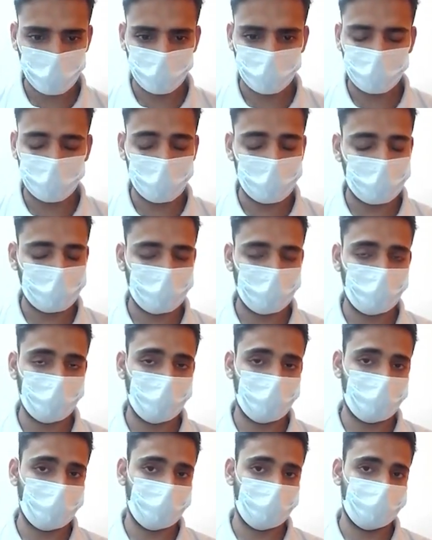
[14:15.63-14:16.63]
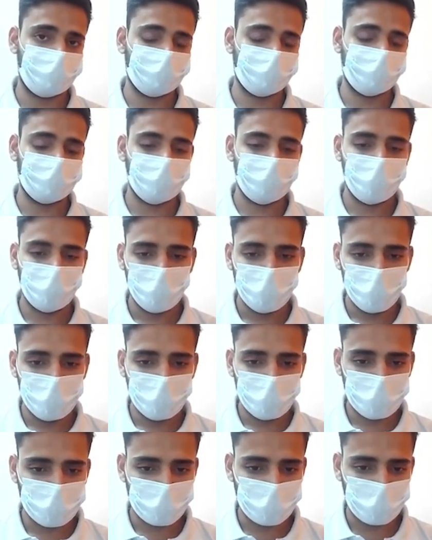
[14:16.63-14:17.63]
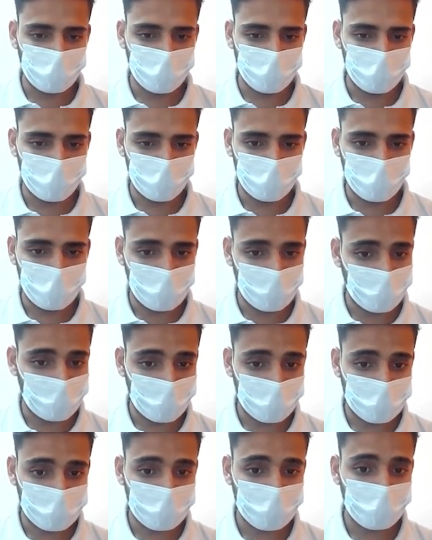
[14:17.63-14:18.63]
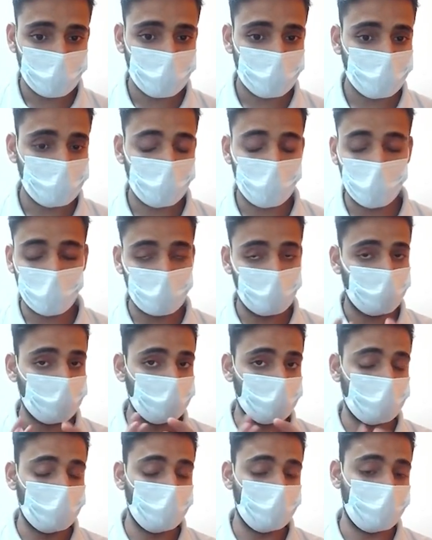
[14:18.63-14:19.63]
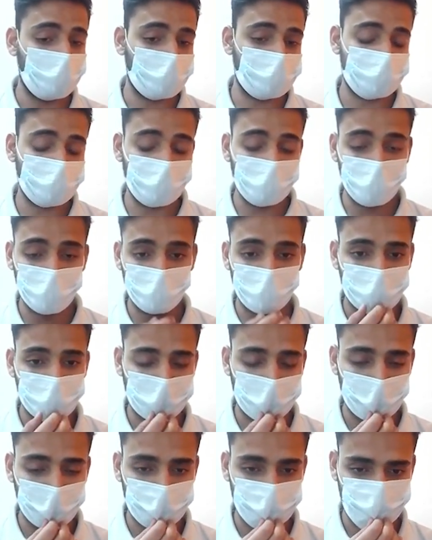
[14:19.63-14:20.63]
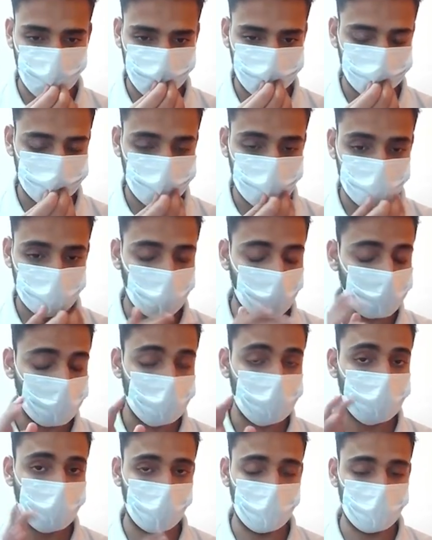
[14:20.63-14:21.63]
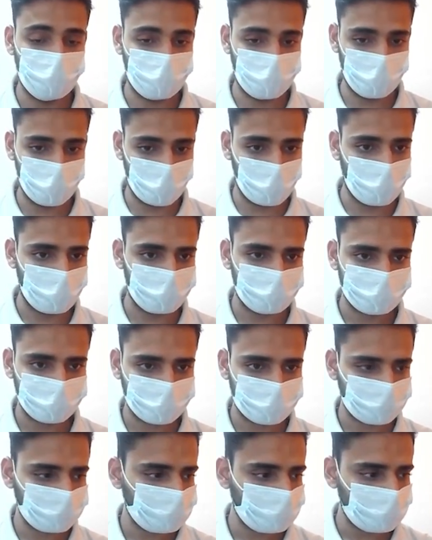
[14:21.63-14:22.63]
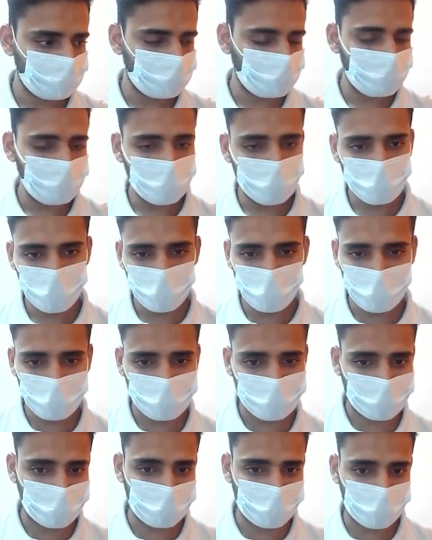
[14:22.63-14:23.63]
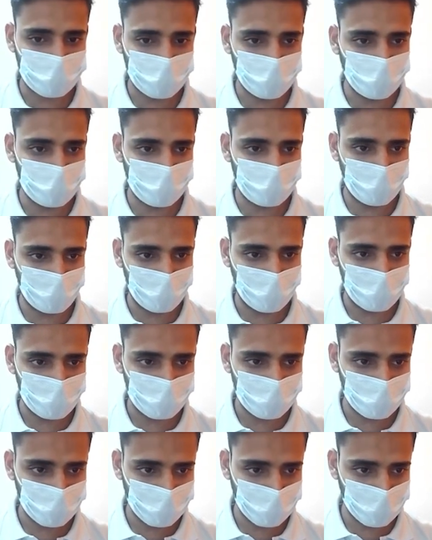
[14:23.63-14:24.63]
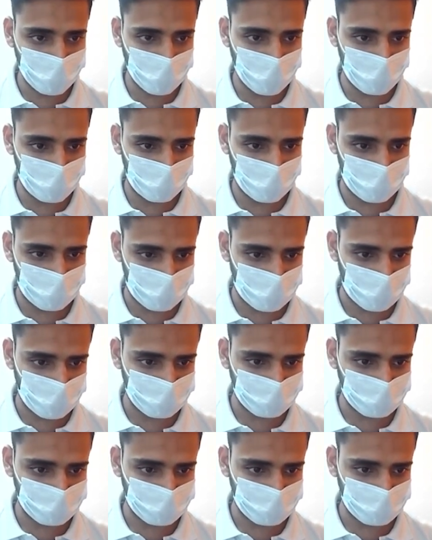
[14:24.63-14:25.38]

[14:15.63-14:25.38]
Correct, 10 by 10. So now let's talk about the complexity of this question, of this solution. Okay, so let's take this code to our board first.